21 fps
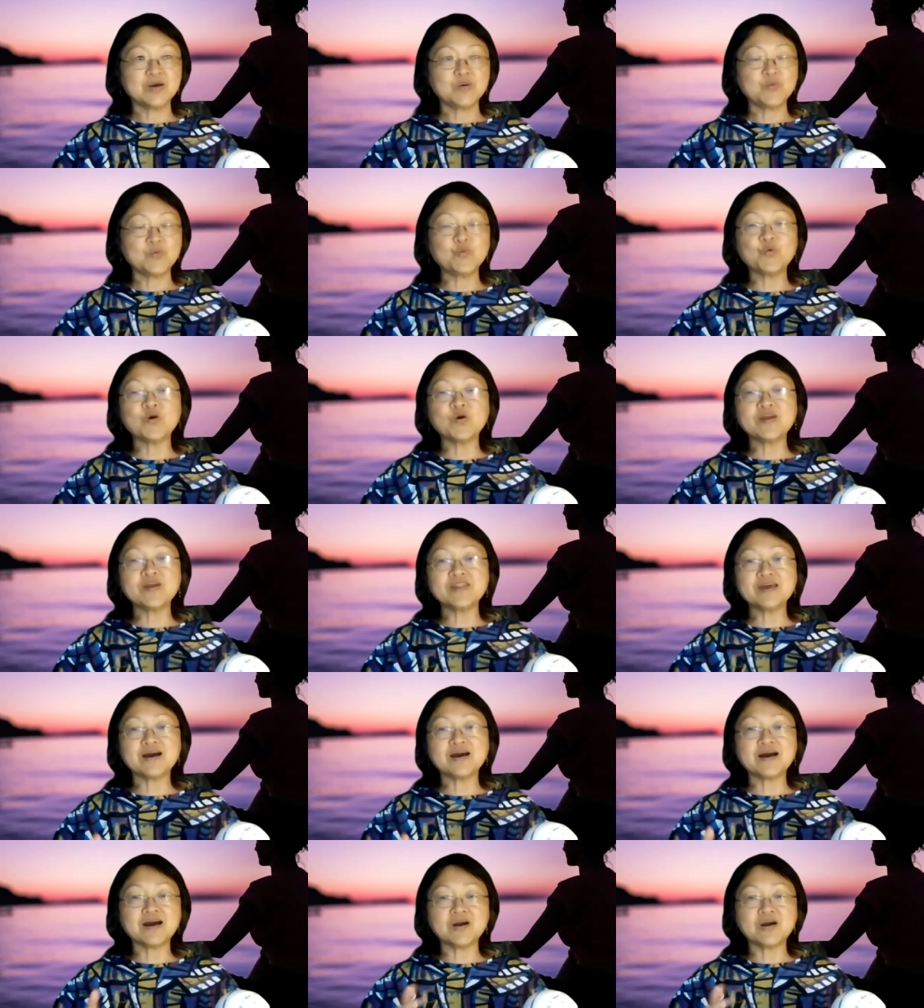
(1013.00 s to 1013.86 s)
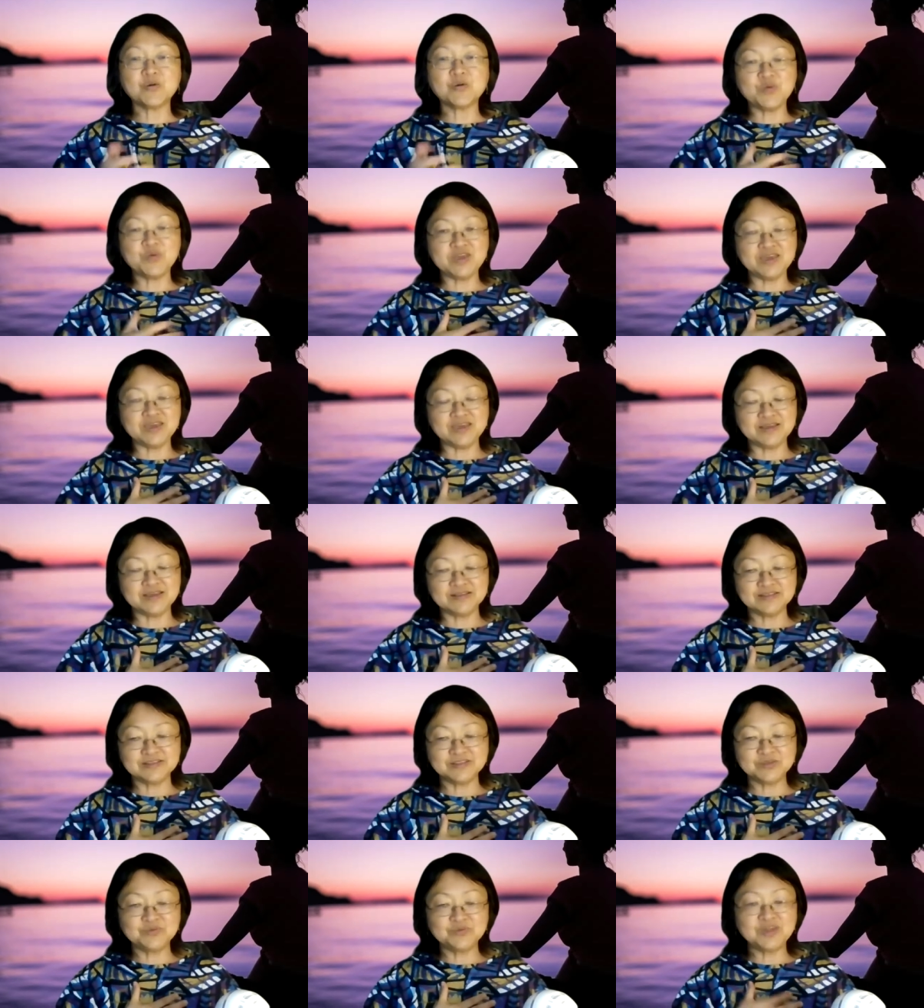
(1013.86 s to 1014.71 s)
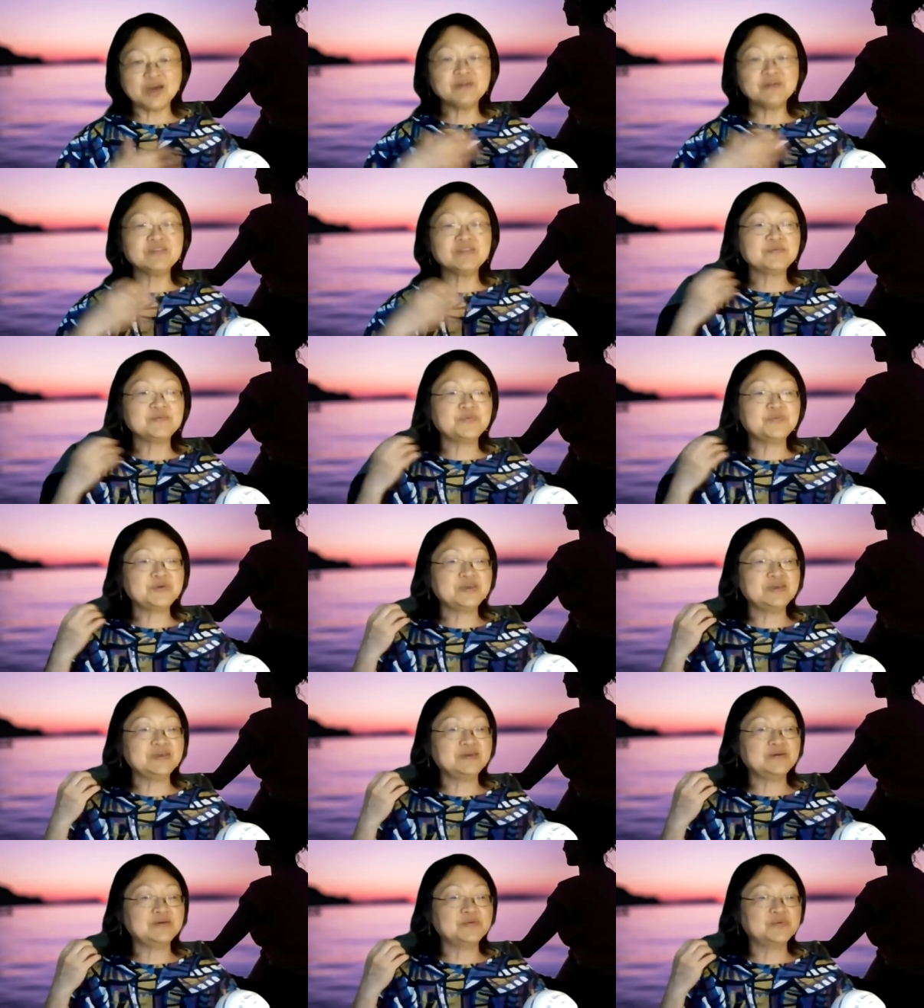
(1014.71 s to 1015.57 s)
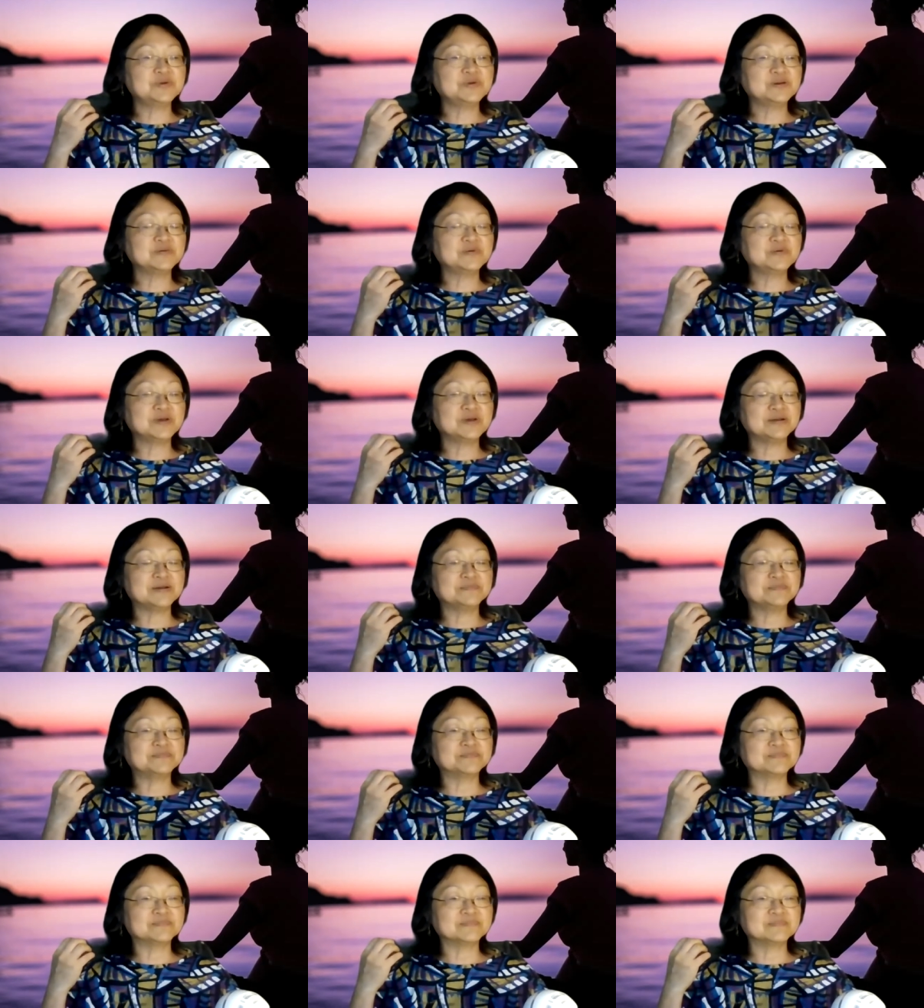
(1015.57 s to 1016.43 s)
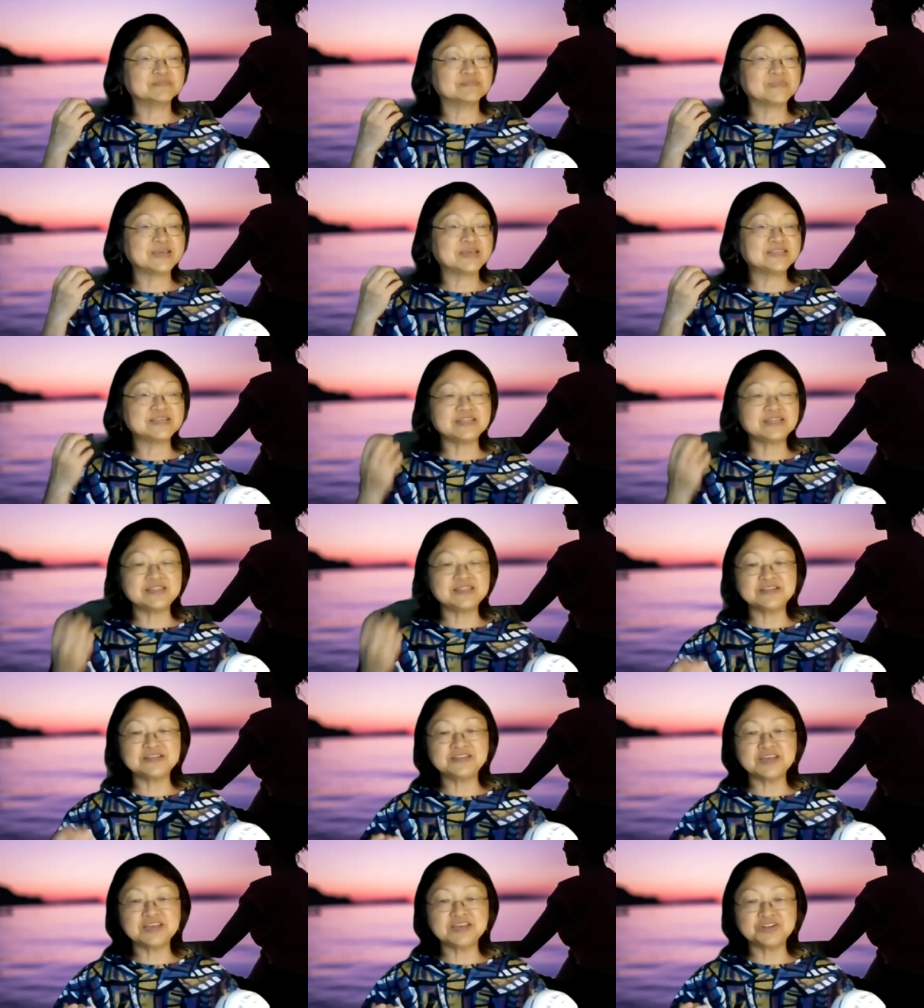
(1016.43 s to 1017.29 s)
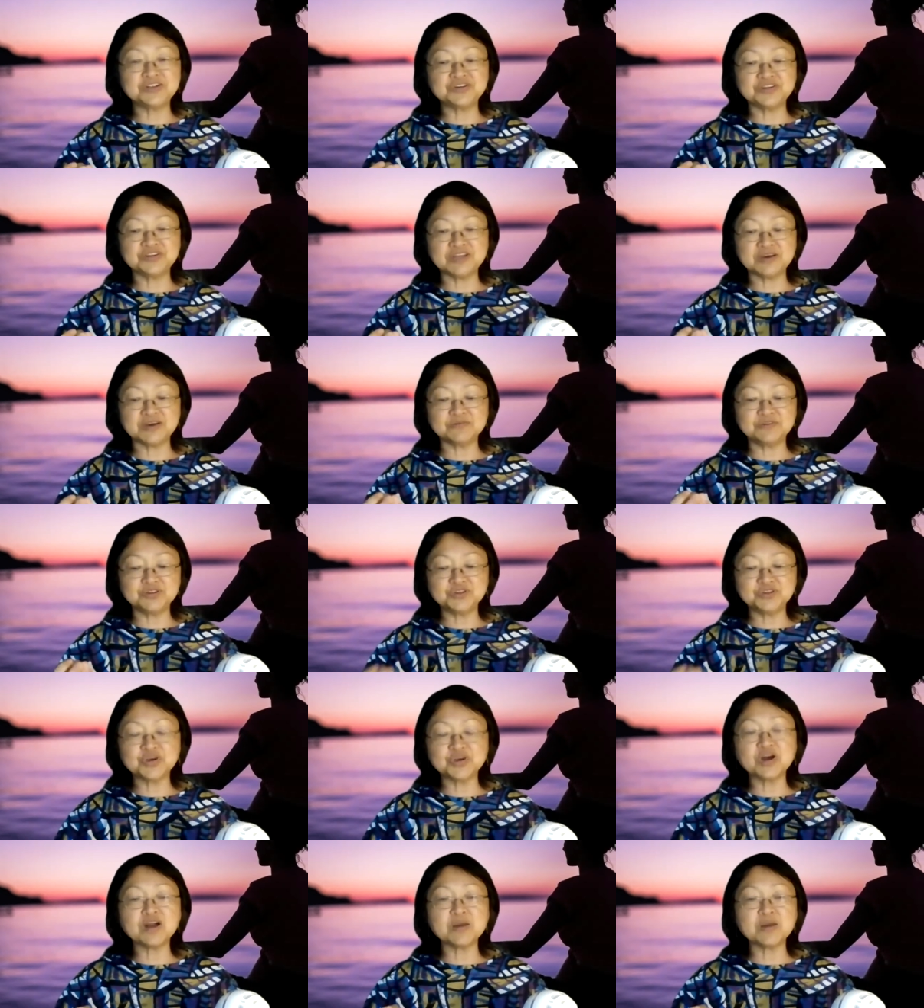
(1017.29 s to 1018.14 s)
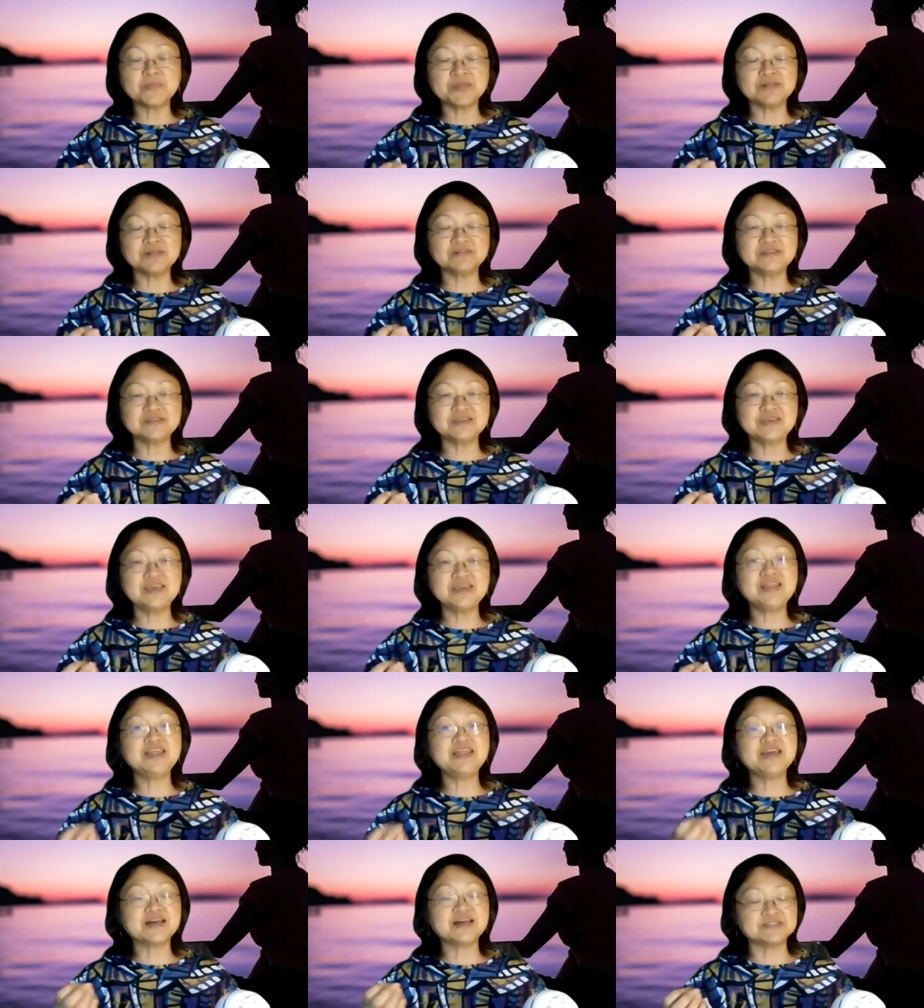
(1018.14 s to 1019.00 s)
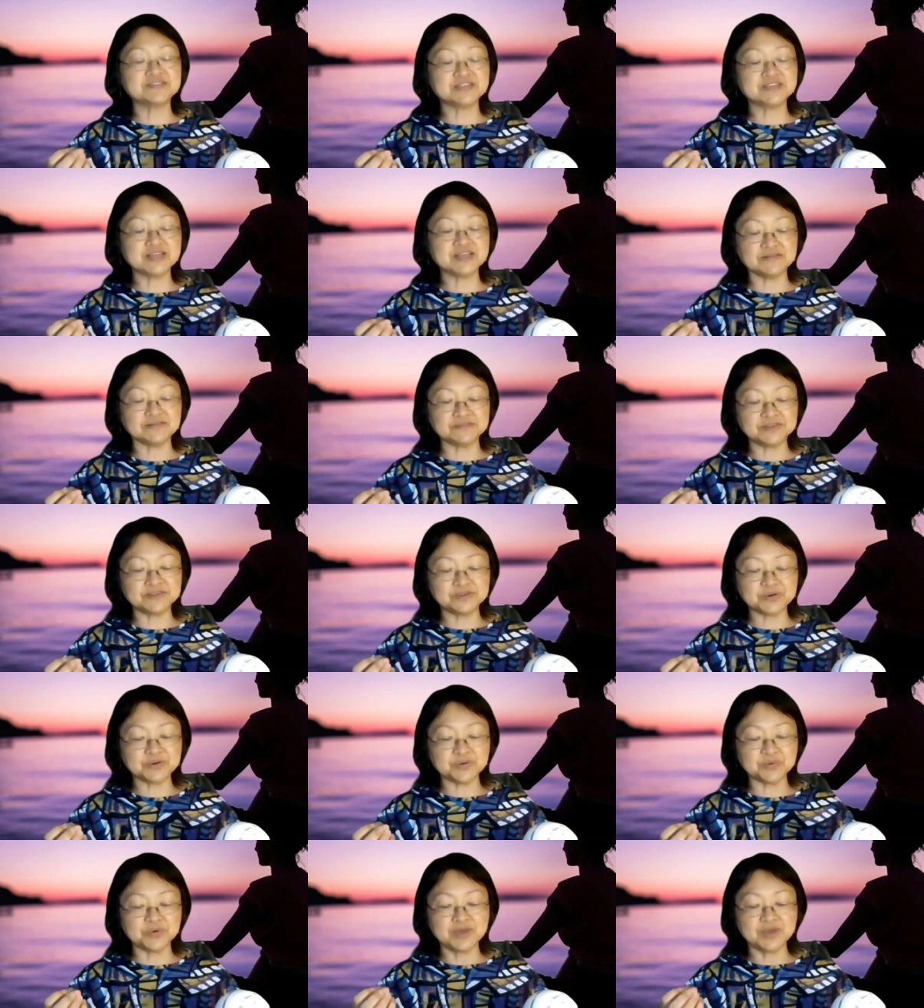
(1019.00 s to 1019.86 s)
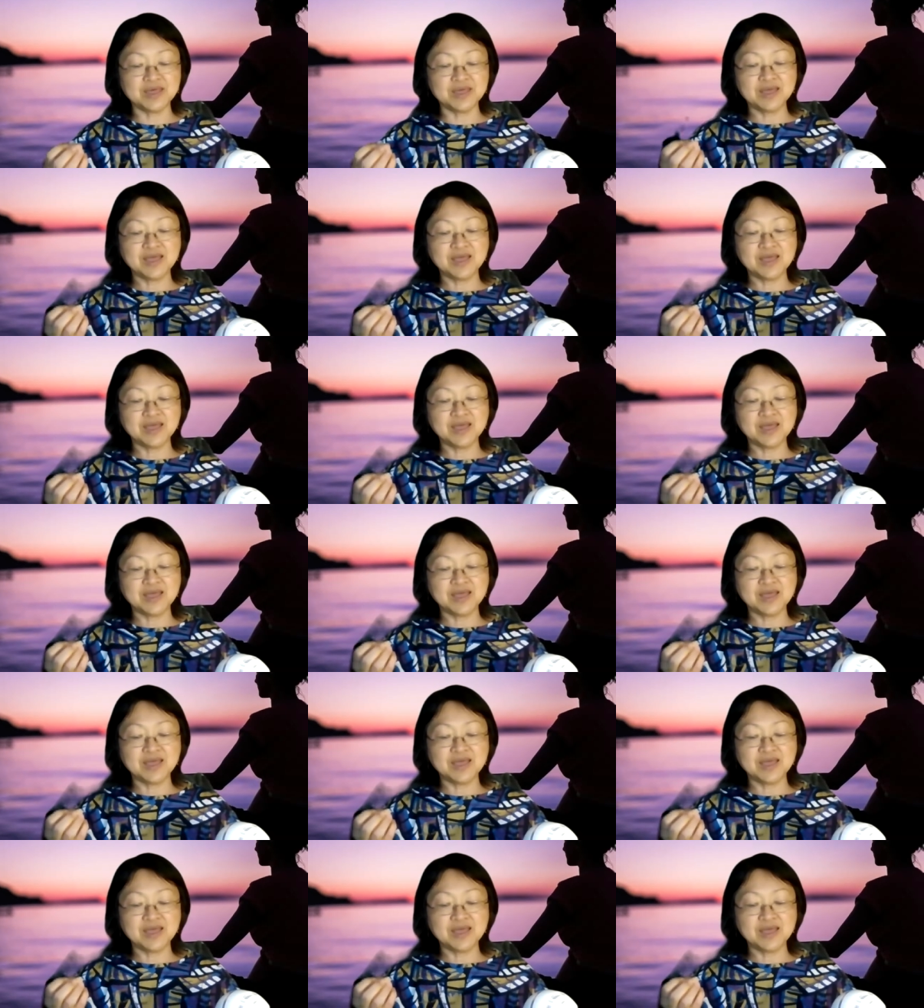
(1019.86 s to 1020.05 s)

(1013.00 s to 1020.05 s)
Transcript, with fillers: what are we? So now that I set the intention now to talk about healing ourselves, so